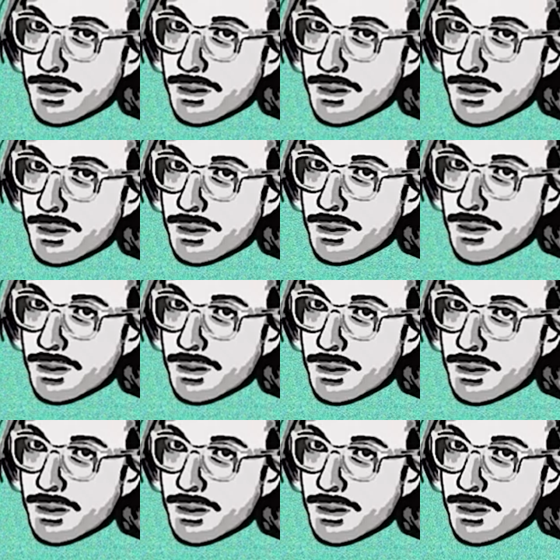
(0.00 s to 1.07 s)

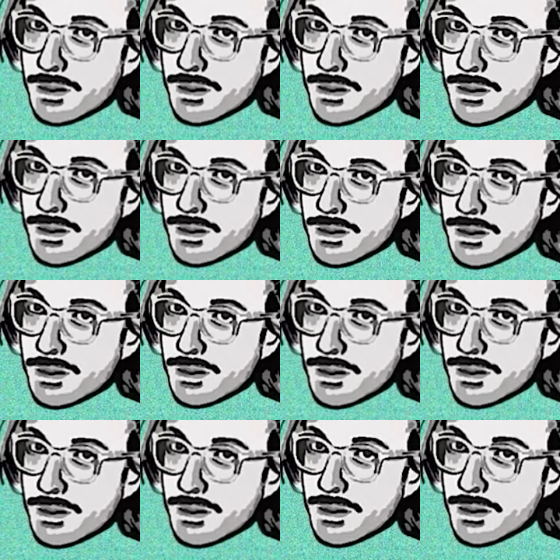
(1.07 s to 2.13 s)

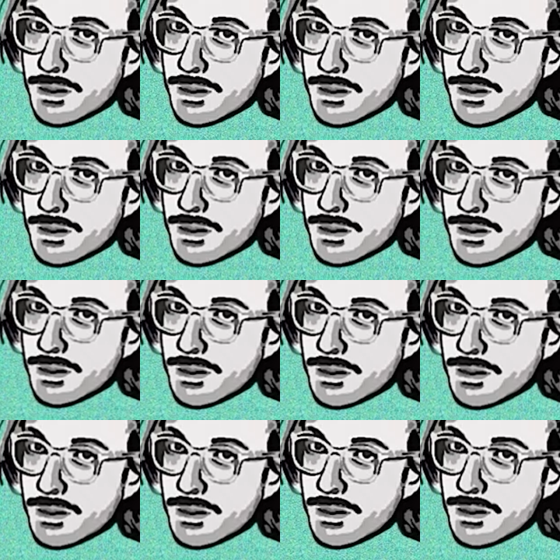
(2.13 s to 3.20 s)

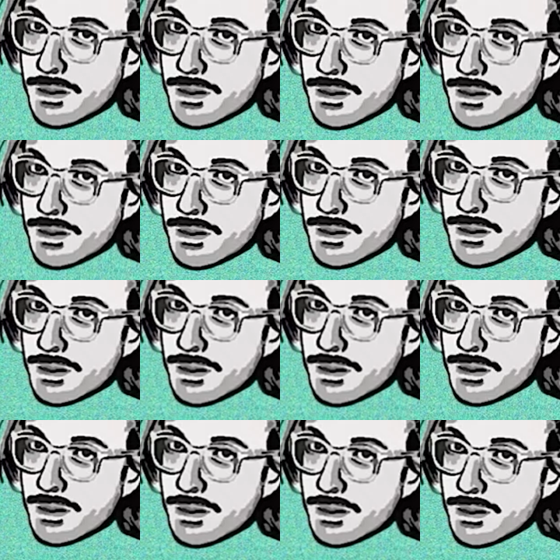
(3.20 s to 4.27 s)

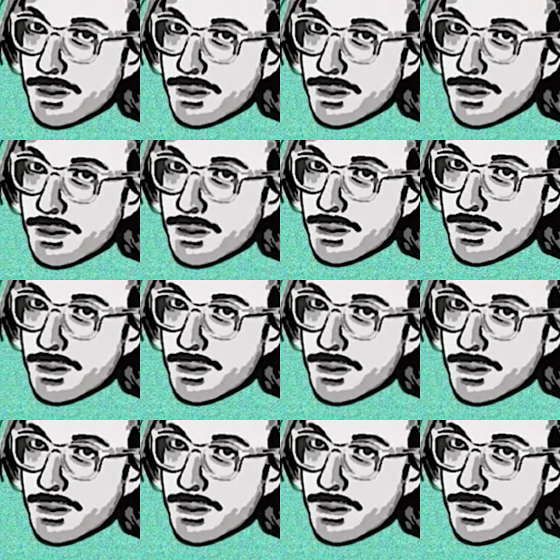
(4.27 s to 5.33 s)

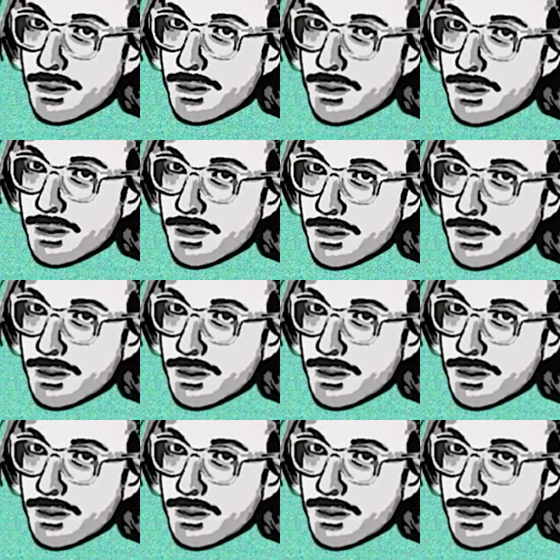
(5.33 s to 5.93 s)
(silent)